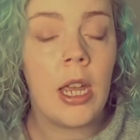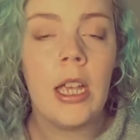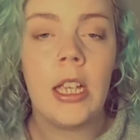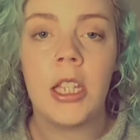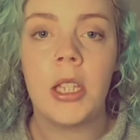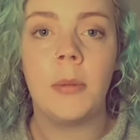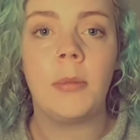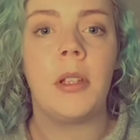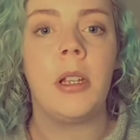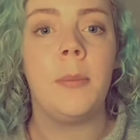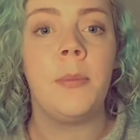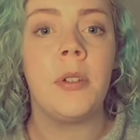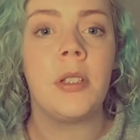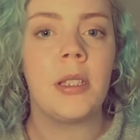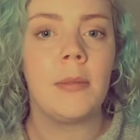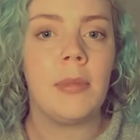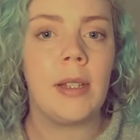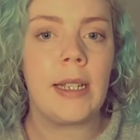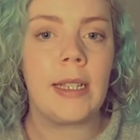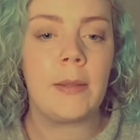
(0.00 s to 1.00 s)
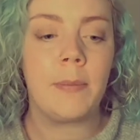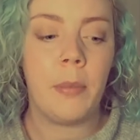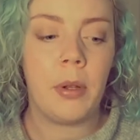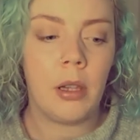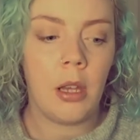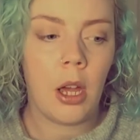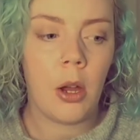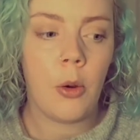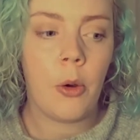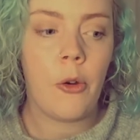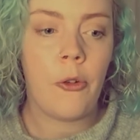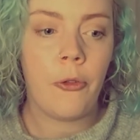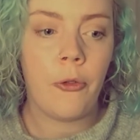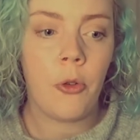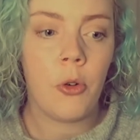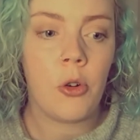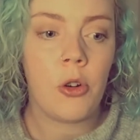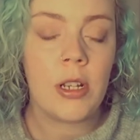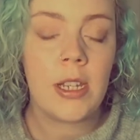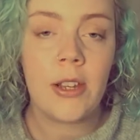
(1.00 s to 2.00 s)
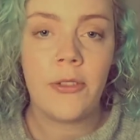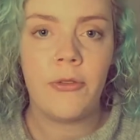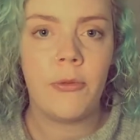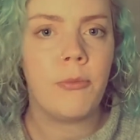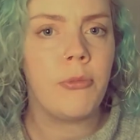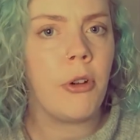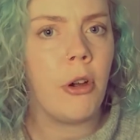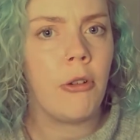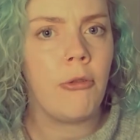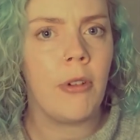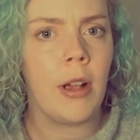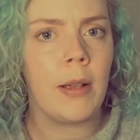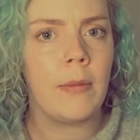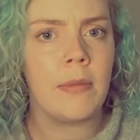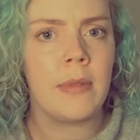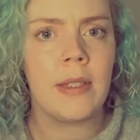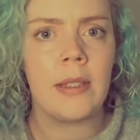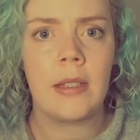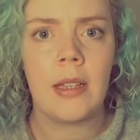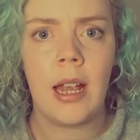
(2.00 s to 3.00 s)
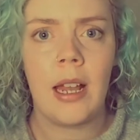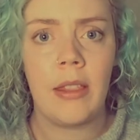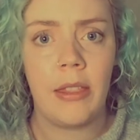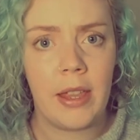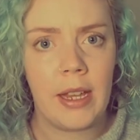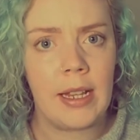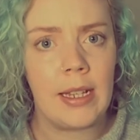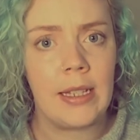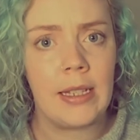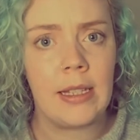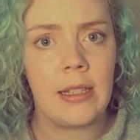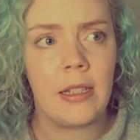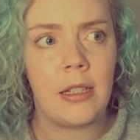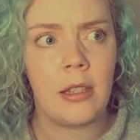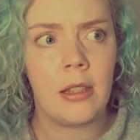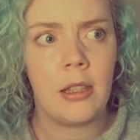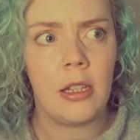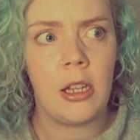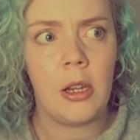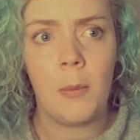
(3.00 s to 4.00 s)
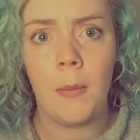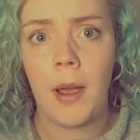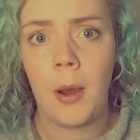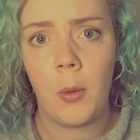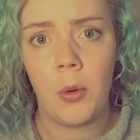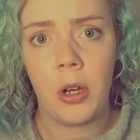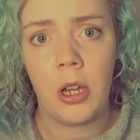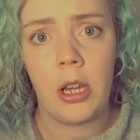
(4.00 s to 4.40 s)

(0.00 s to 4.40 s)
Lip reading: So I'm going to put some links below for different programs and things that you might want to